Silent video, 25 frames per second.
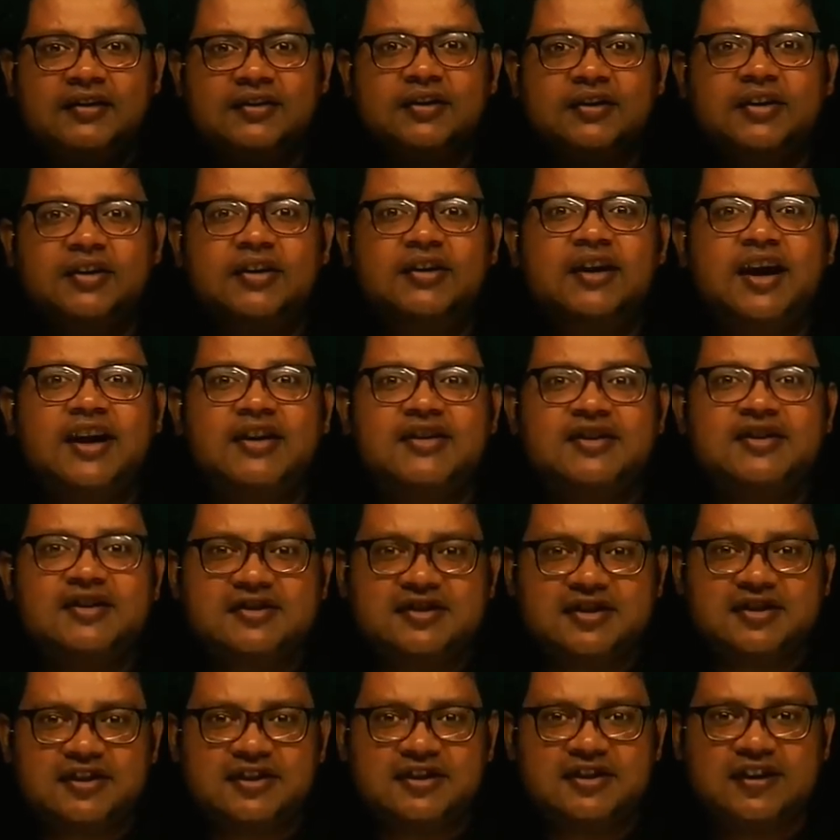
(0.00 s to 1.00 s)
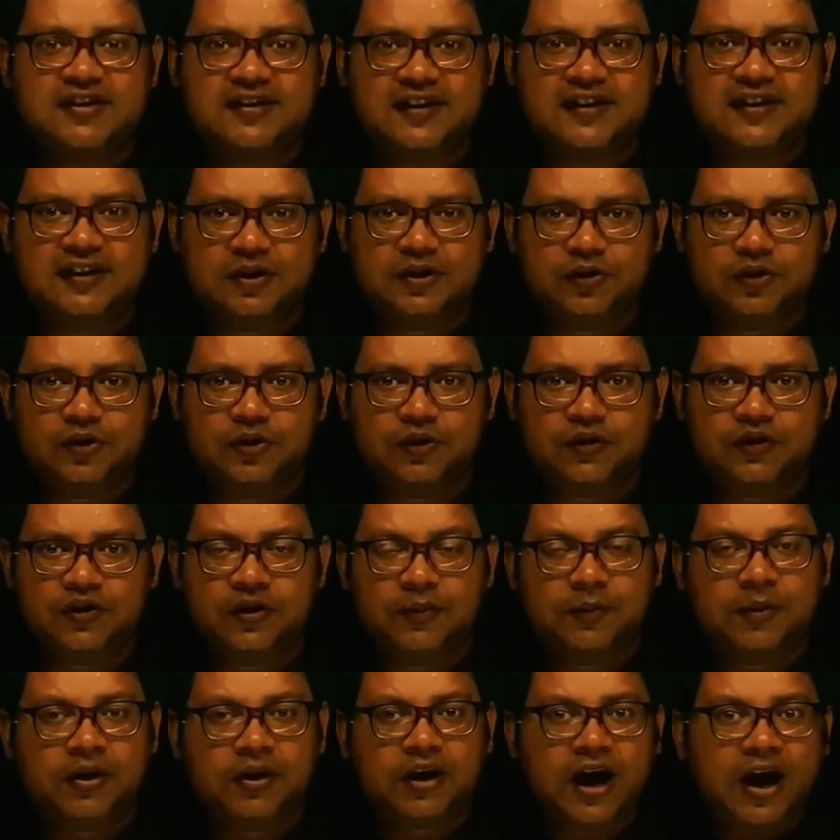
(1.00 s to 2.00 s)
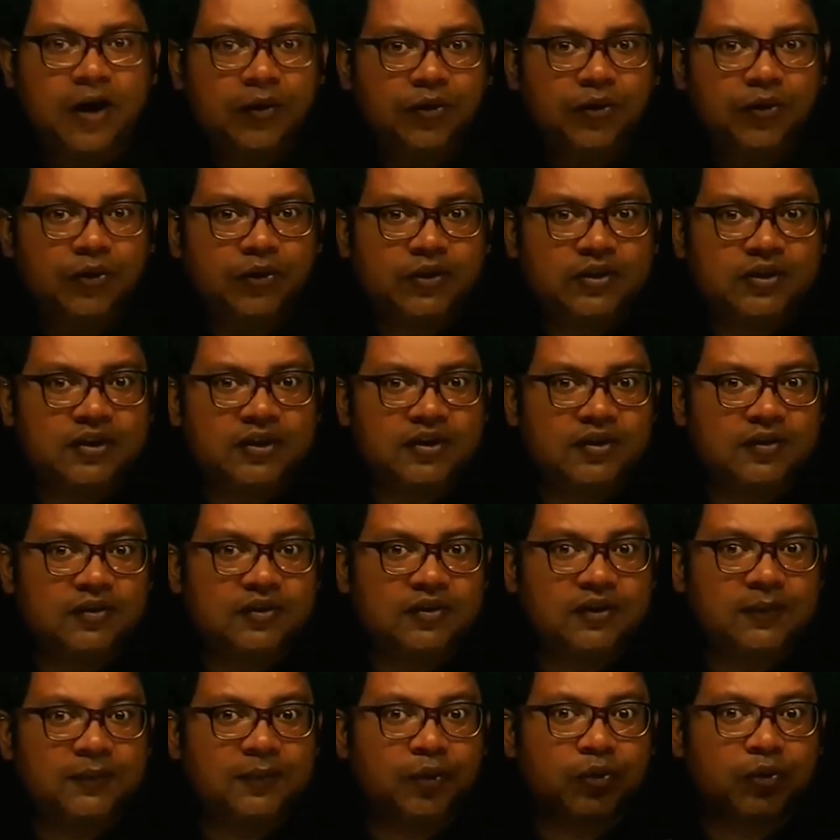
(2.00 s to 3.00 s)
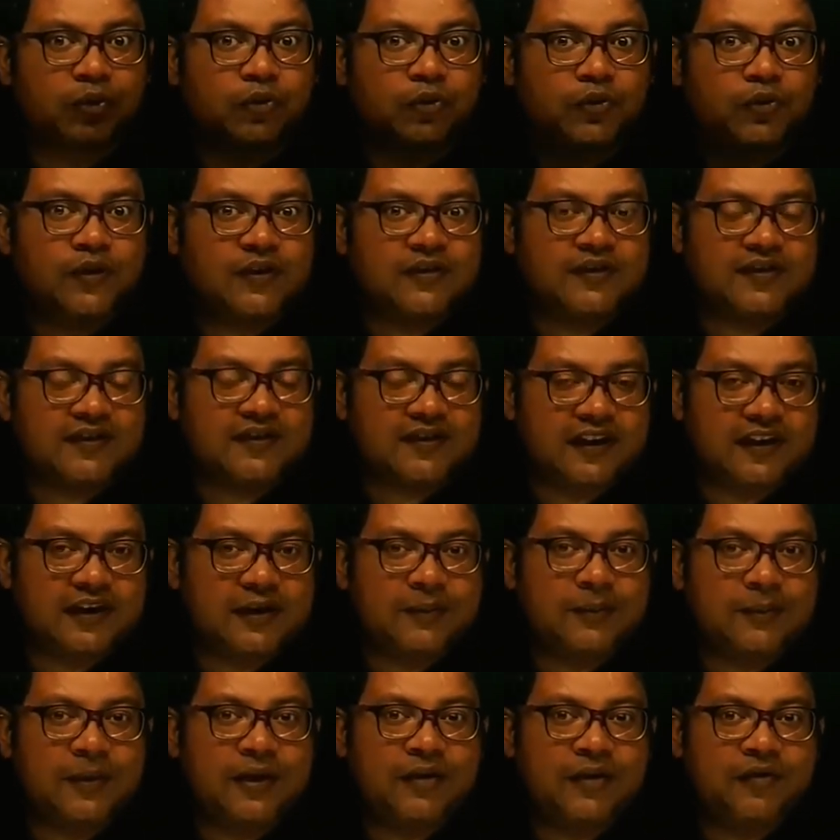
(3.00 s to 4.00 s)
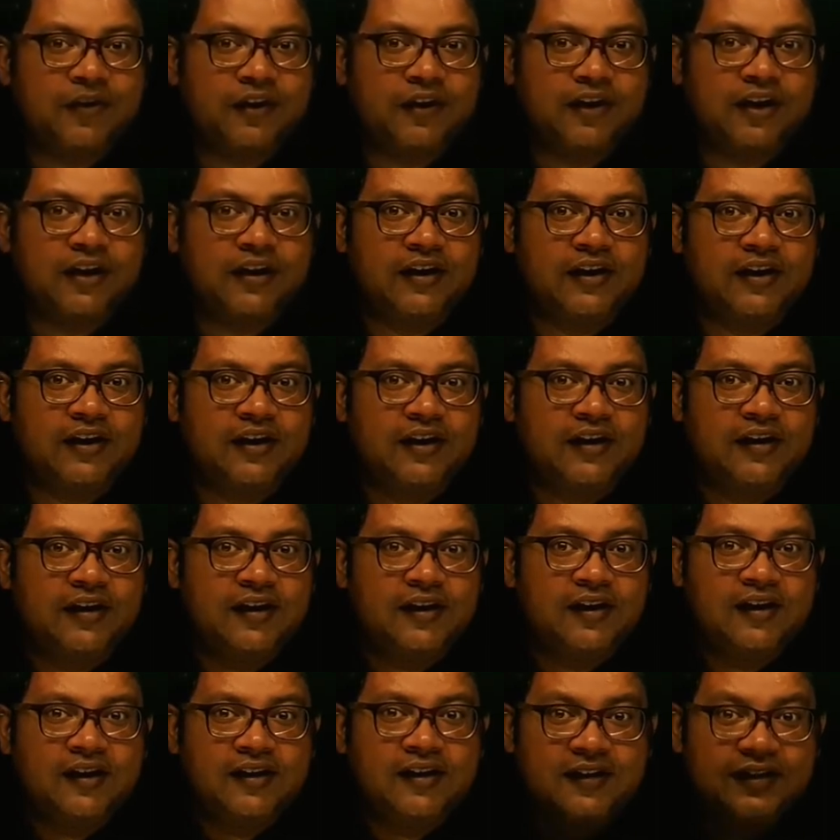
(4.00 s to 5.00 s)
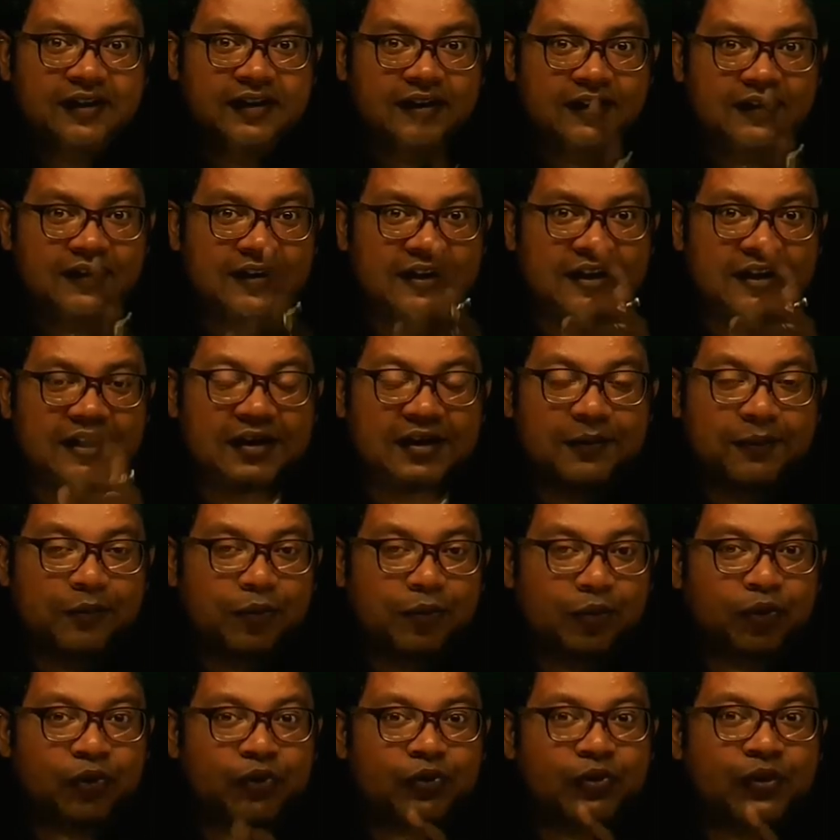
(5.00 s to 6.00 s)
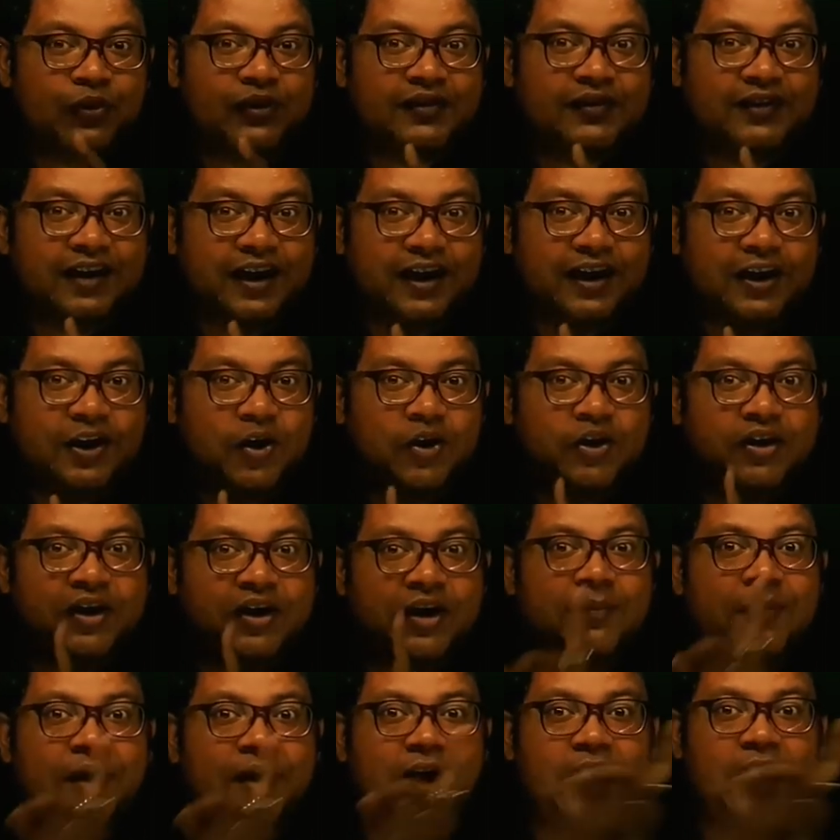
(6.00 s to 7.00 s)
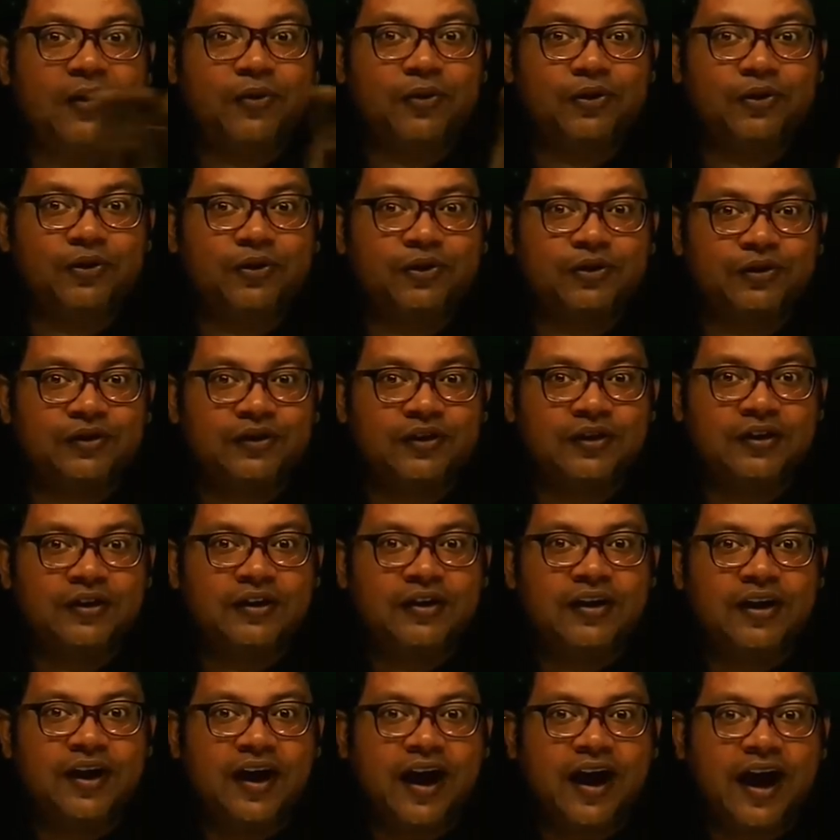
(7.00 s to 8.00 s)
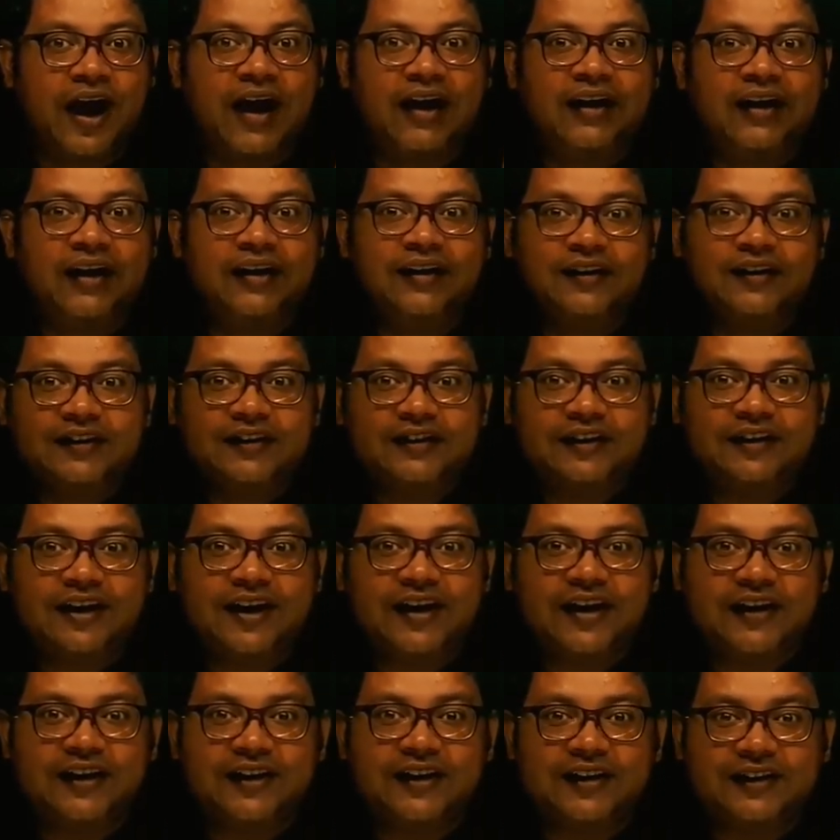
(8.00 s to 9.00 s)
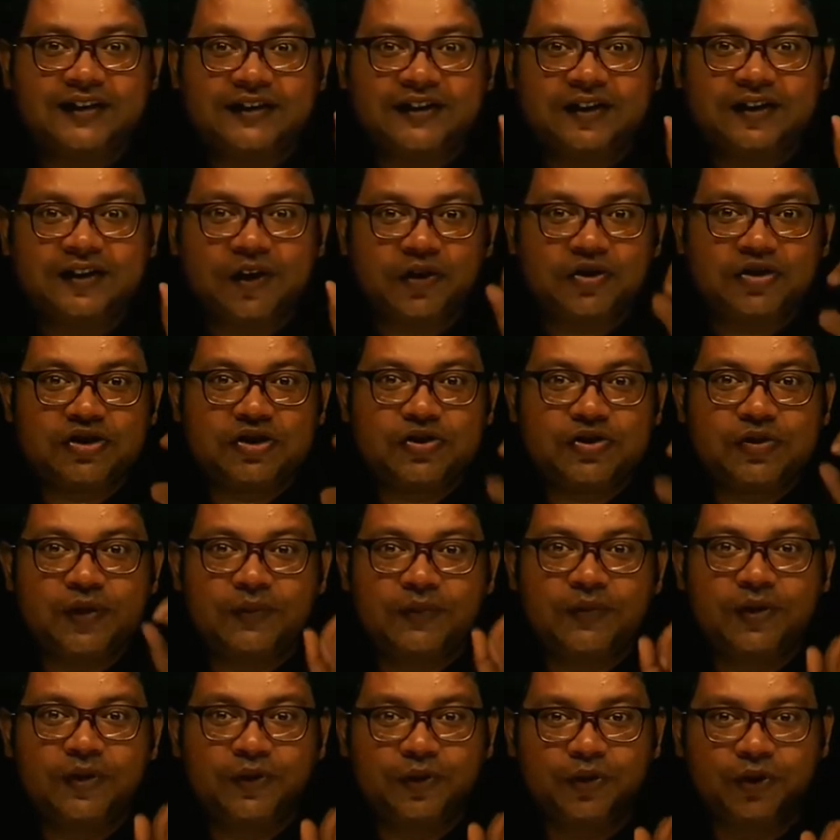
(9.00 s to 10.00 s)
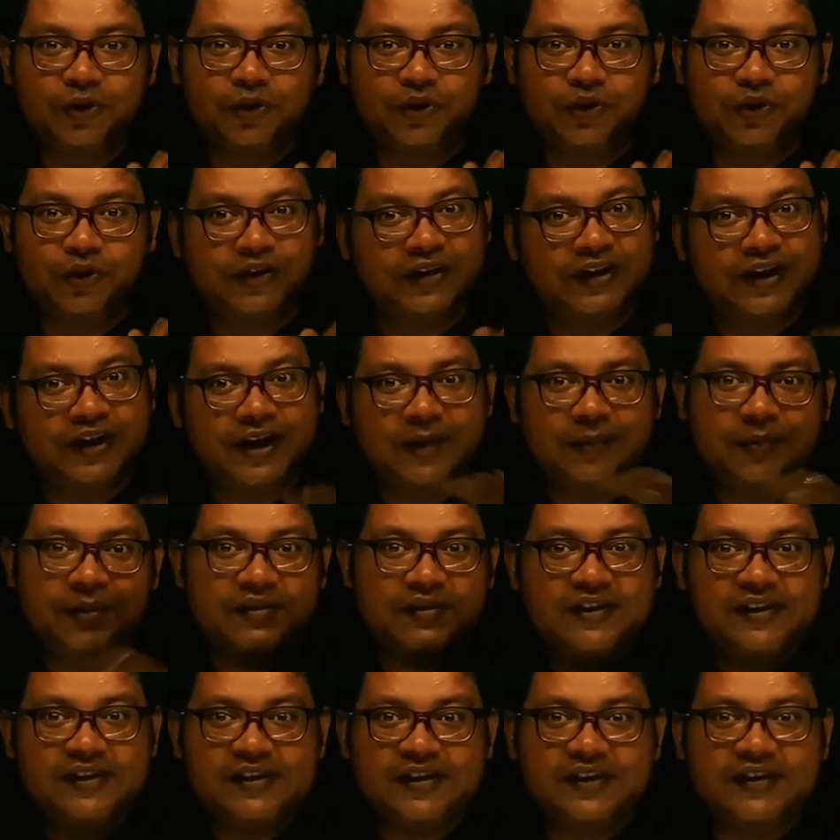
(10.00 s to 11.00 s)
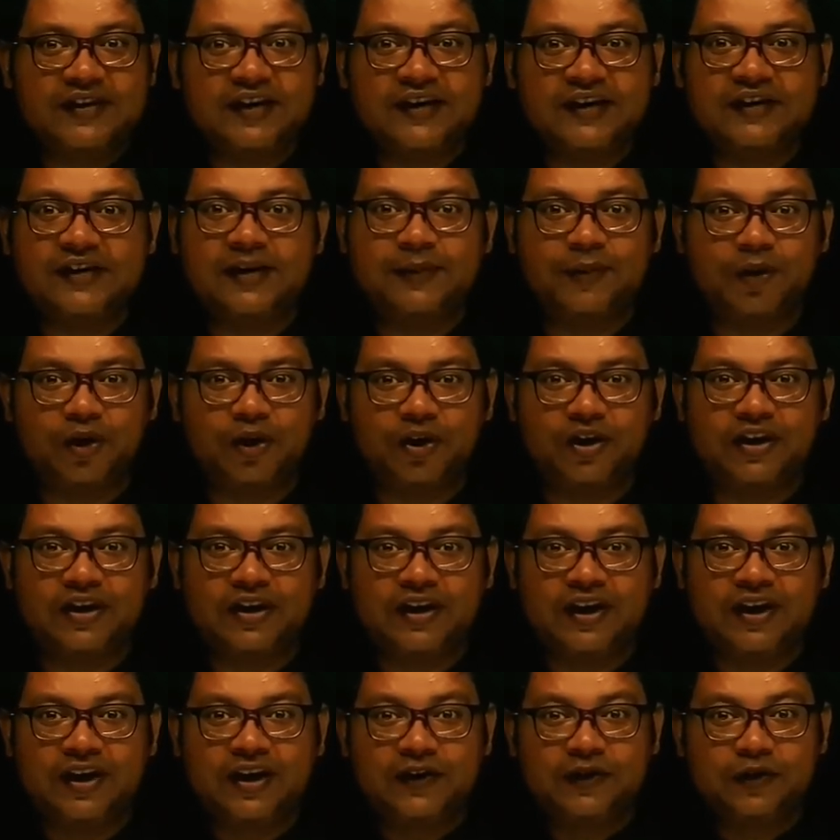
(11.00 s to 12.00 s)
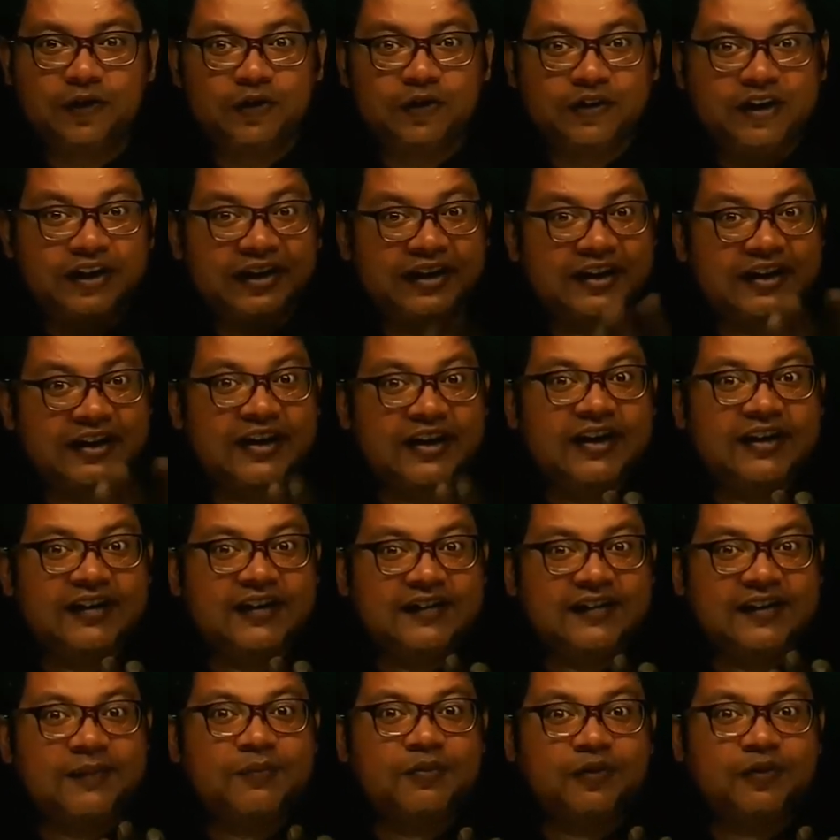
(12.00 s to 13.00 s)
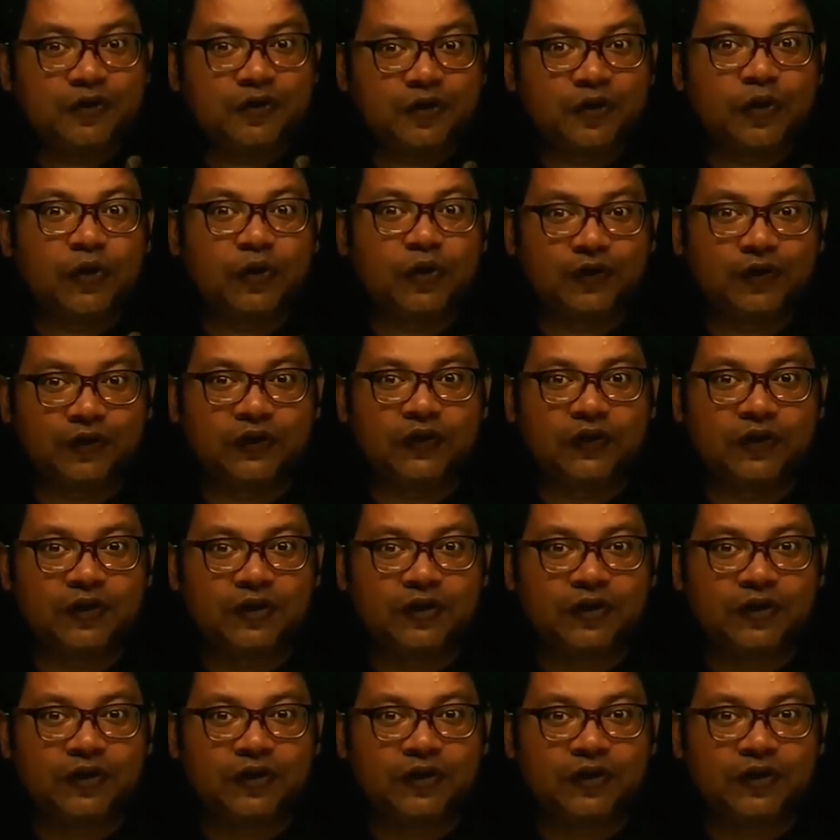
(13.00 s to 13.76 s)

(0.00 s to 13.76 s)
it digests the cellulose. But how the protozoans is getting benefited? See, protozoans cannot come out and take or chew up the wood. They are present inside the body. So they need some source